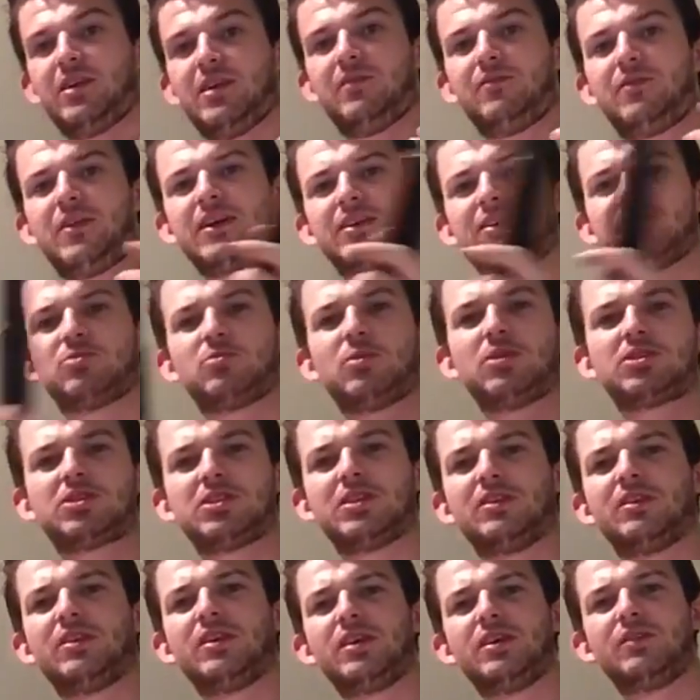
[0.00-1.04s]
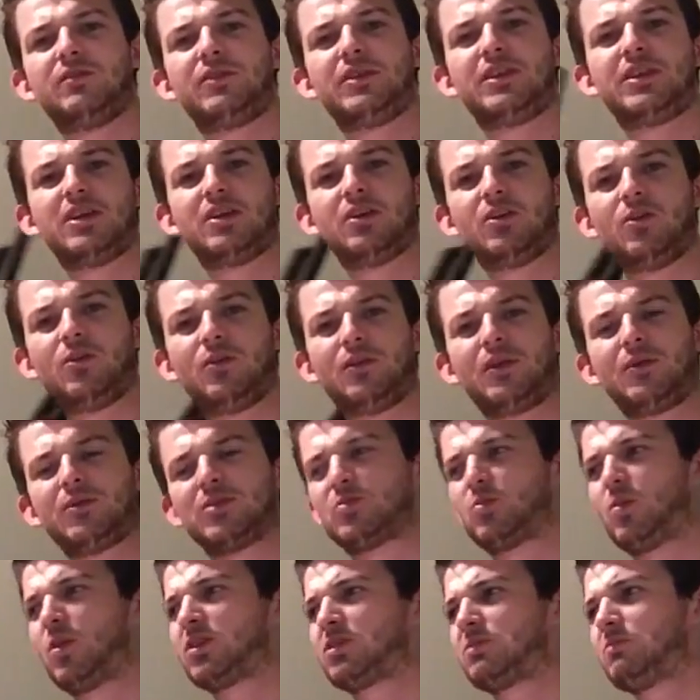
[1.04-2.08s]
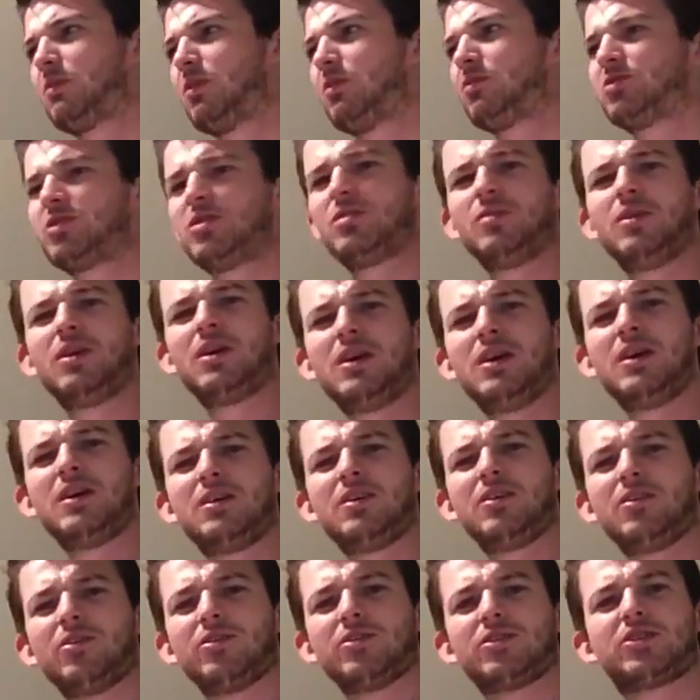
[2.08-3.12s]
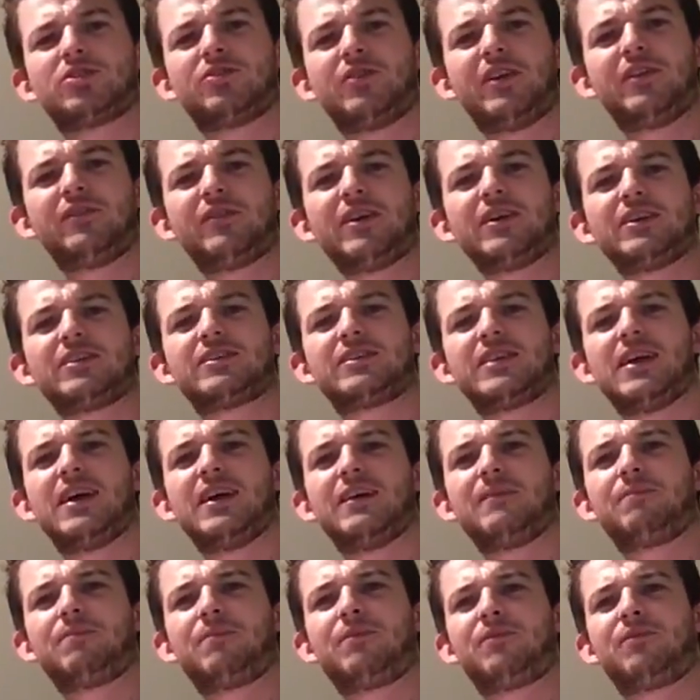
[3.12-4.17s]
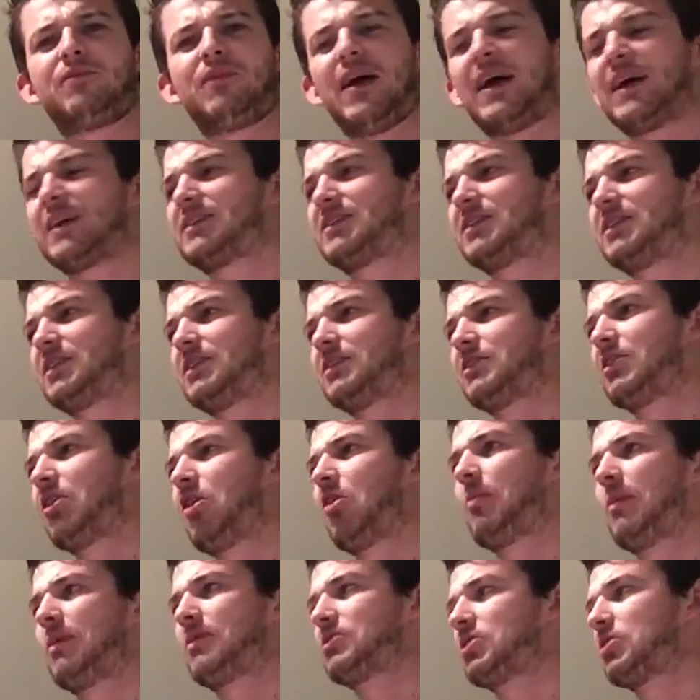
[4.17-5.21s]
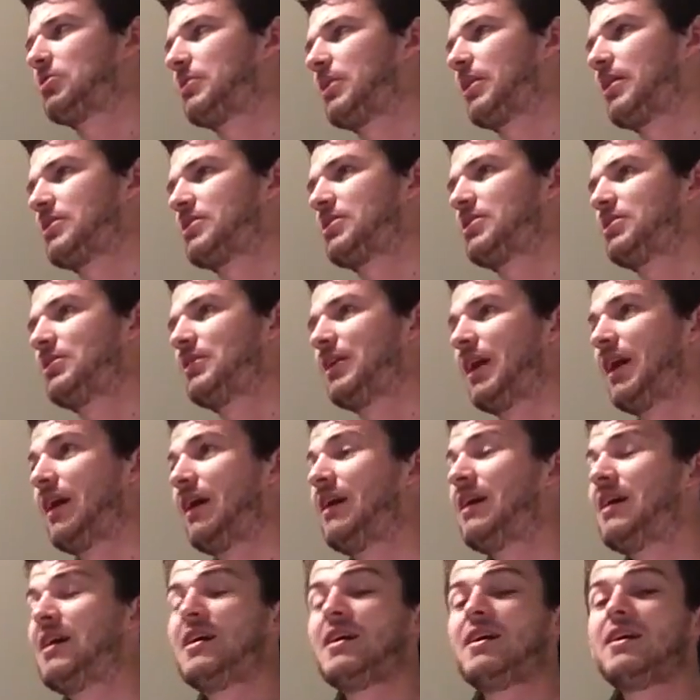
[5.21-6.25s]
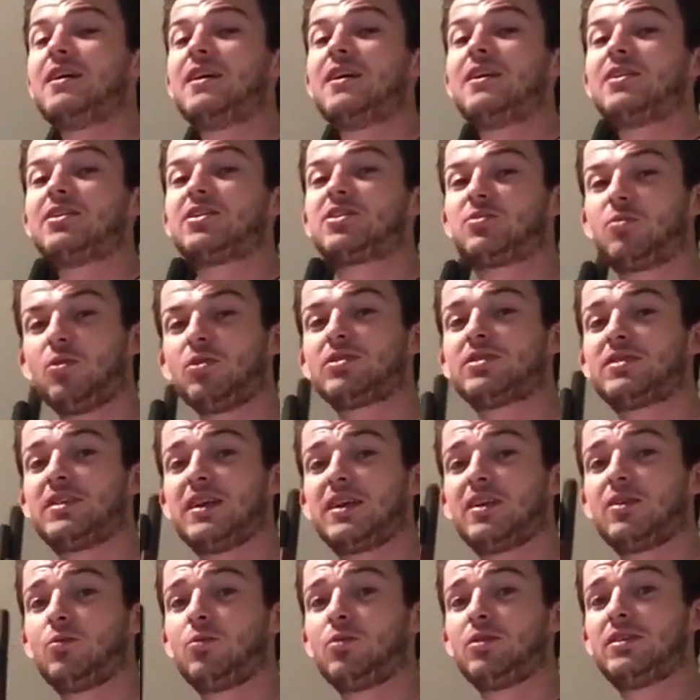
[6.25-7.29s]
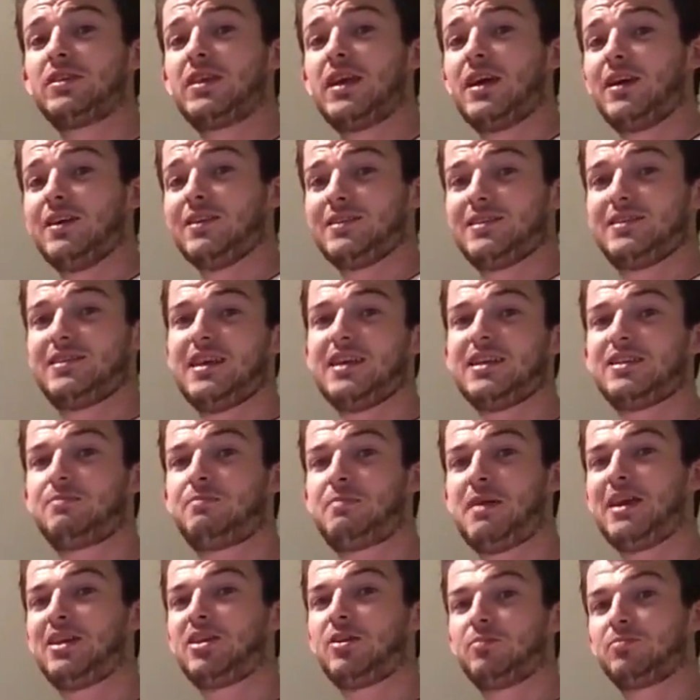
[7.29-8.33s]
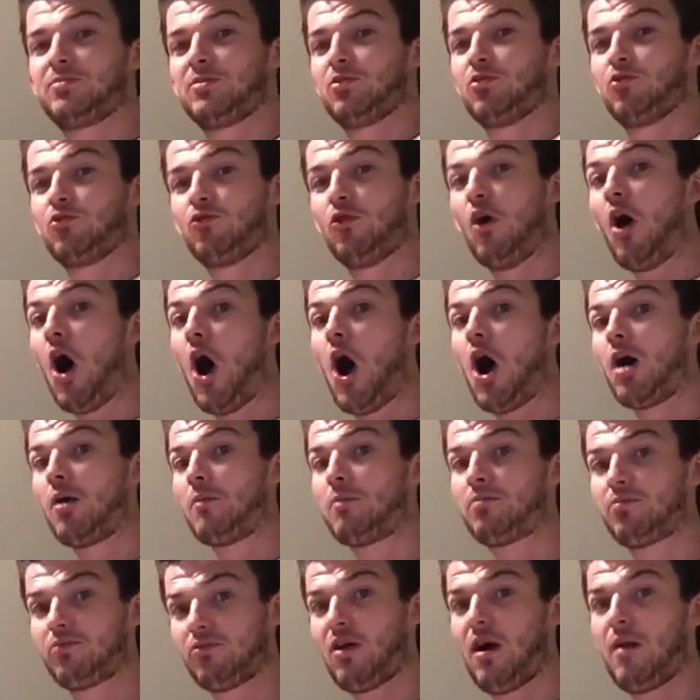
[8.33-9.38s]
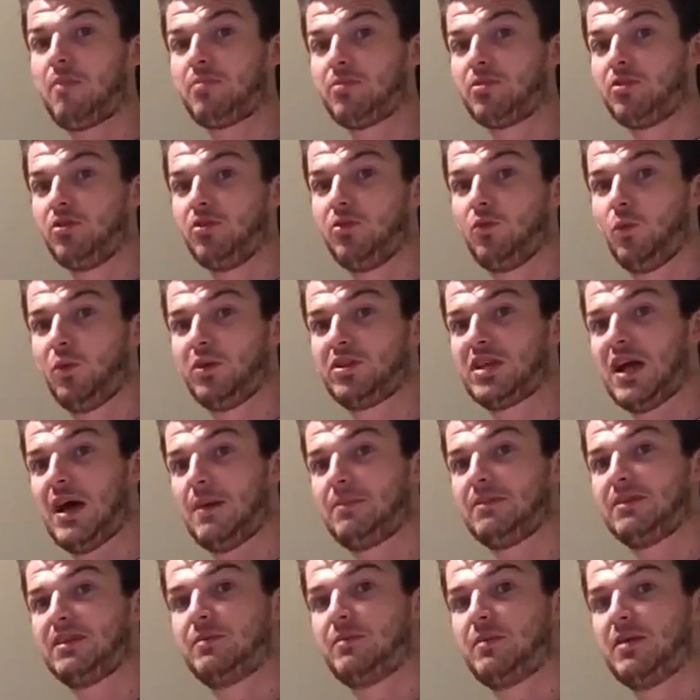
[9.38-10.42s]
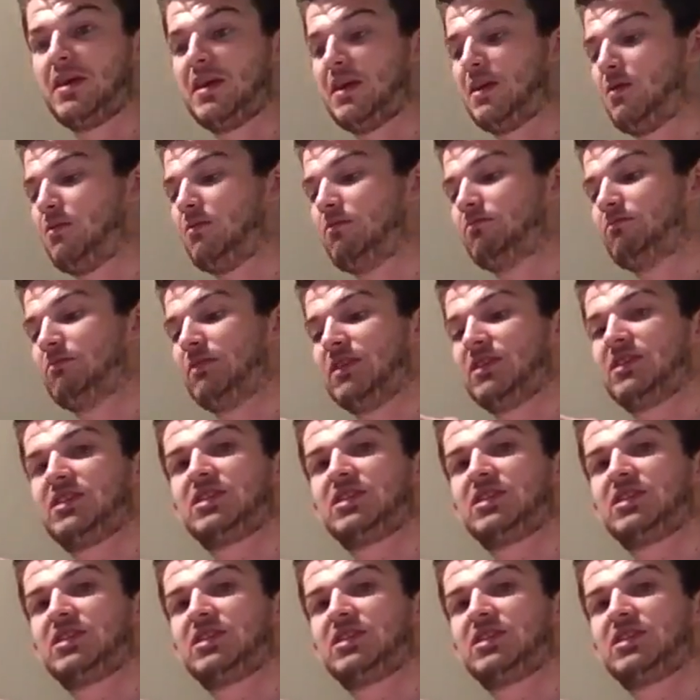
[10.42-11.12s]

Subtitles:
In fact, I was watching a video, I think it was Watch Mojo or Screen Rant, that facts you didn't know about Terminator 2, that Schwarzenegger one day on set picked up the wrong prop gun, which happened to be a